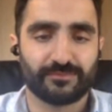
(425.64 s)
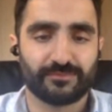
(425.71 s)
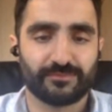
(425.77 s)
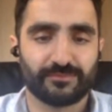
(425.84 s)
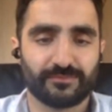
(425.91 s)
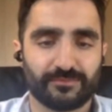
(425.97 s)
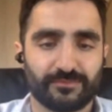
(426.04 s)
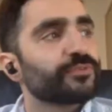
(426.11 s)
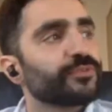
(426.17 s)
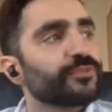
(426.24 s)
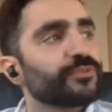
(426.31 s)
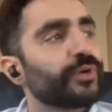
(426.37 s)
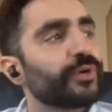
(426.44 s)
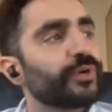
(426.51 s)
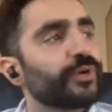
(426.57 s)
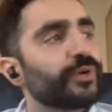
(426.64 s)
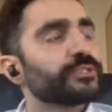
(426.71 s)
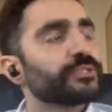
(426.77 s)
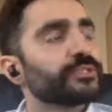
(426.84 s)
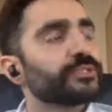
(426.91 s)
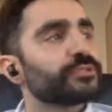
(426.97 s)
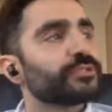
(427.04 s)
purpose of these ratings
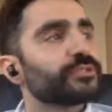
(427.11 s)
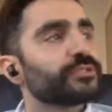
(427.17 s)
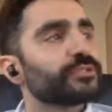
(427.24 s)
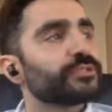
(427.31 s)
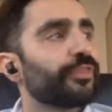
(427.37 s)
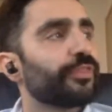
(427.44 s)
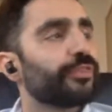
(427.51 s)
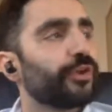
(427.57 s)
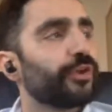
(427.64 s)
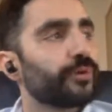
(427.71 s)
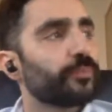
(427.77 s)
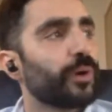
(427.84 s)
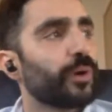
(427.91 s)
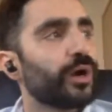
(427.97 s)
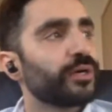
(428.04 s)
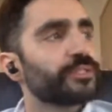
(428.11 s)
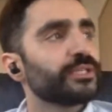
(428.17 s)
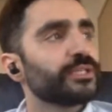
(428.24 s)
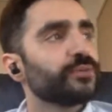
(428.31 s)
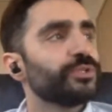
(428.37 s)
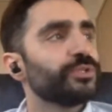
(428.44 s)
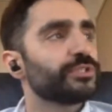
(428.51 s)
is to have a third
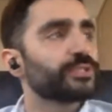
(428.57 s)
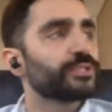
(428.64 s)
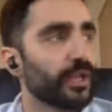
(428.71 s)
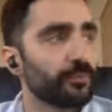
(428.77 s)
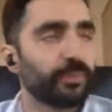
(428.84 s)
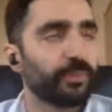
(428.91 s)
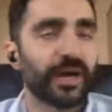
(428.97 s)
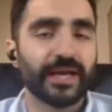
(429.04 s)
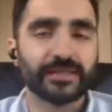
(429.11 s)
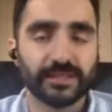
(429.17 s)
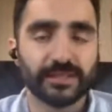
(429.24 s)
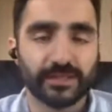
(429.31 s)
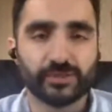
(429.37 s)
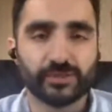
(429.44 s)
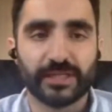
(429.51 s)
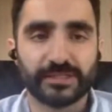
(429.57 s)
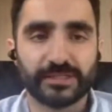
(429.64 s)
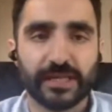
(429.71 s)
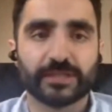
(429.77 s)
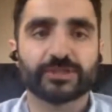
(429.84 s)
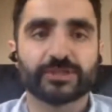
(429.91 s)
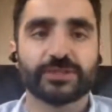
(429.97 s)
party which is unbiased in the
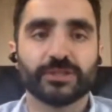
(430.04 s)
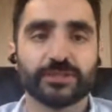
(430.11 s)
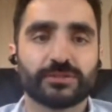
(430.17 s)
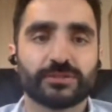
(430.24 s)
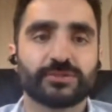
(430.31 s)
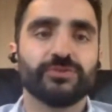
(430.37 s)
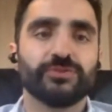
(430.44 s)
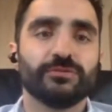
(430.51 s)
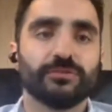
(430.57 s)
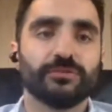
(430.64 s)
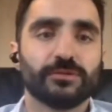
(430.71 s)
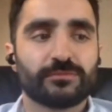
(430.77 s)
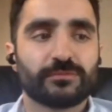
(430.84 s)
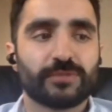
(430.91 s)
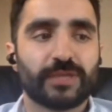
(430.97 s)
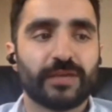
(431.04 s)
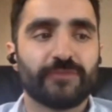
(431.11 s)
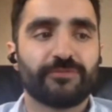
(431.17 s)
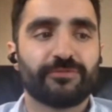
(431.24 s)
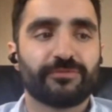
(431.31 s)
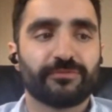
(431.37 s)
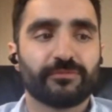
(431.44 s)
transaction to
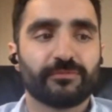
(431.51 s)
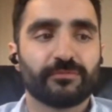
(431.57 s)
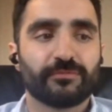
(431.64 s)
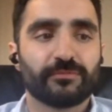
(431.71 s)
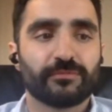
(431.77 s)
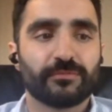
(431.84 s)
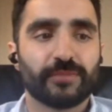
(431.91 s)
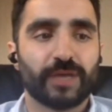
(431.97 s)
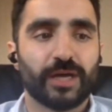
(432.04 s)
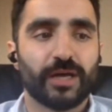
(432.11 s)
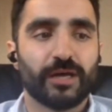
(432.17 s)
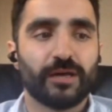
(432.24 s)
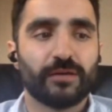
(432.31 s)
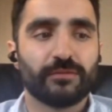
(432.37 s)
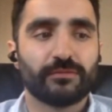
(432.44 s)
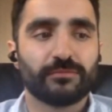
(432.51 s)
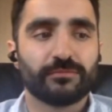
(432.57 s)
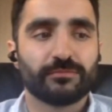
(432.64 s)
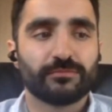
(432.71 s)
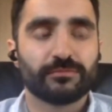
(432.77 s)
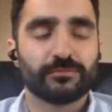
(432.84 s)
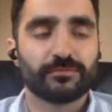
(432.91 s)
give, uh,
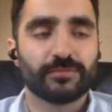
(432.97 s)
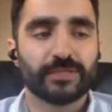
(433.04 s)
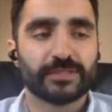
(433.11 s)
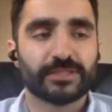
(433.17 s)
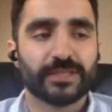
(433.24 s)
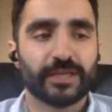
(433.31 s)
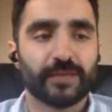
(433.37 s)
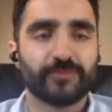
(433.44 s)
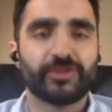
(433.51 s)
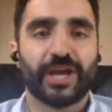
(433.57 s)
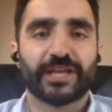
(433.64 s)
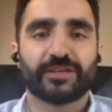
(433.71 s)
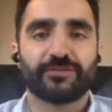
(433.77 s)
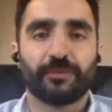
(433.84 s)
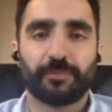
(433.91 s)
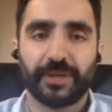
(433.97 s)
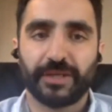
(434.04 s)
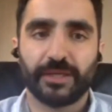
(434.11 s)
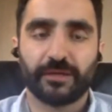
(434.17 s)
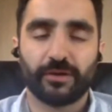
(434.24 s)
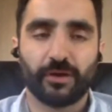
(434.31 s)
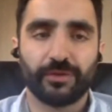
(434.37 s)
let's say, objective
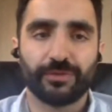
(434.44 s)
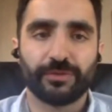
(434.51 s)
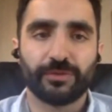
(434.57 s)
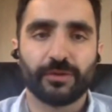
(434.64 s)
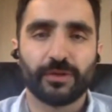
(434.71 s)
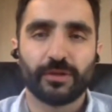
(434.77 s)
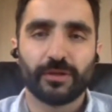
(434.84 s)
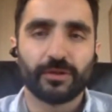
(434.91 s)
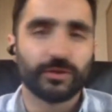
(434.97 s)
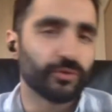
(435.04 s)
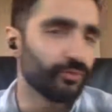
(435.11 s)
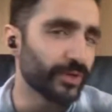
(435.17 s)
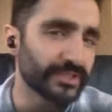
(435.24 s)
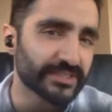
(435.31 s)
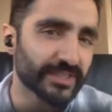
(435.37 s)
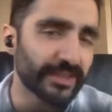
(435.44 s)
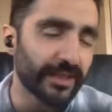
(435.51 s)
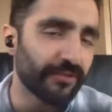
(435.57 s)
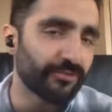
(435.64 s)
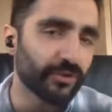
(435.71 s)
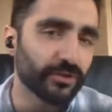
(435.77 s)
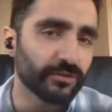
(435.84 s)
opinion on the risk
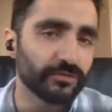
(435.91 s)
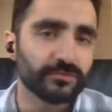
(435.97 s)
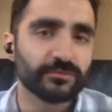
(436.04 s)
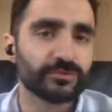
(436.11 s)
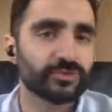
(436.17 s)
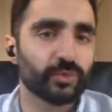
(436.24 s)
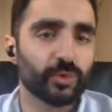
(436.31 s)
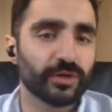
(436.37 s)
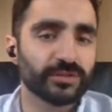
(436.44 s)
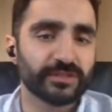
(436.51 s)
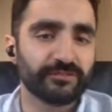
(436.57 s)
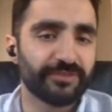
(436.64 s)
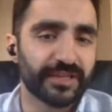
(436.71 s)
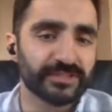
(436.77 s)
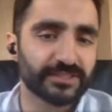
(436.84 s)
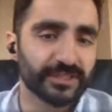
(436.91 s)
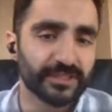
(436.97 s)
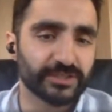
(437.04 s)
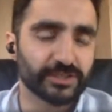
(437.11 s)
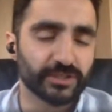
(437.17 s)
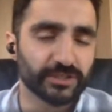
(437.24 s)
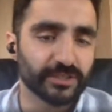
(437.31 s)
level towards investing in
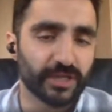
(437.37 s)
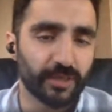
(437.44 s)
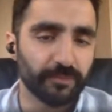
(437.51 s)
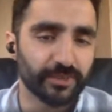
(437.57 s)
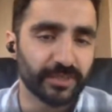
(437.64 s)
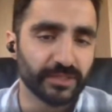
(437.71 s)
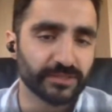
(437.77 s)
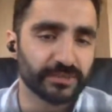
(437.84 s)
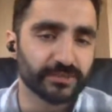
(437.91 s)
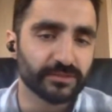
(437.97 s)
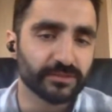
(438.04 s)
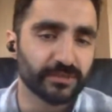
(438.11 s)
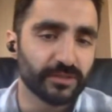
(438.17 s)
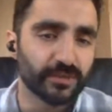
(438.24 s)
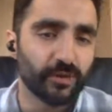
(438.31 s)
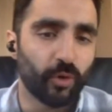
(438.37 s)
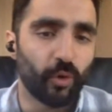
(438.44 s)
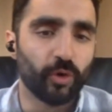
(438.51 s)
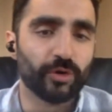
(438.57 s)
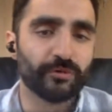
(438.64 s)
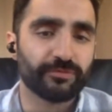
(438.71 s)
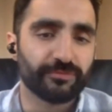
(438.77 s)
certain companies,
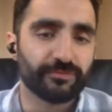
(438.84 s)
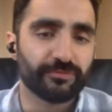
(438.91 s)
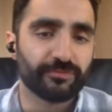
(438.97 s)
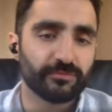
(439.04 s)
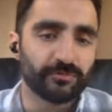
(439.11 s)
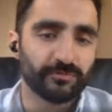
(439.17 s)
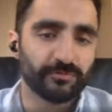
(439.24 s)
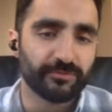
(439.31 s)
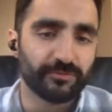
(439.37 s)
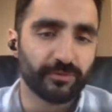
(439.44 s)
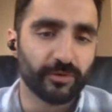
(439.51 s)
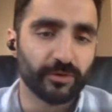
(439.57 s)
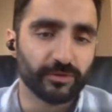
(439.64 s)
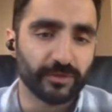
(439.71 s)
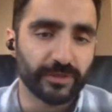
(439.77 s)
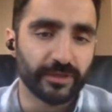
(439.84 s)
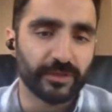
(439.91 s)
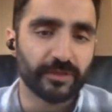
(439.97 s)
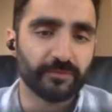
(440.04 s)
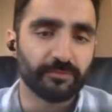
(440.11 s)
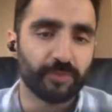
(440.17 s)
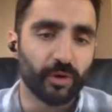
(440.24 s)
or for
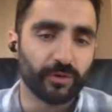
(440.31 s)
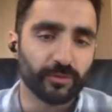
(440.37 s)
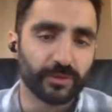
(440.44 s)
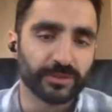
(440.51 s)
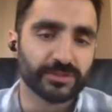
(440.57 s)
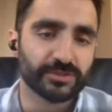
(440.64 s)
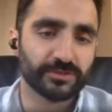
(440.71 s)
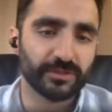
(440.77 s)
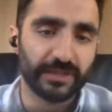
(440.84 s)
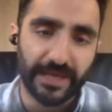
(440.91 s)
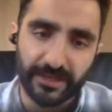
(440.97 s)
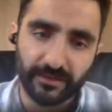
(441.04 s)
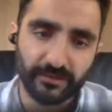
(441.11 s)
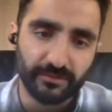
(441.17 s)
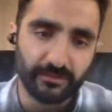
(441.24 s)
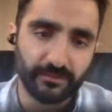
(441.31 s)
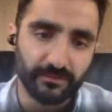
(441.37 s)
borrowers to lend.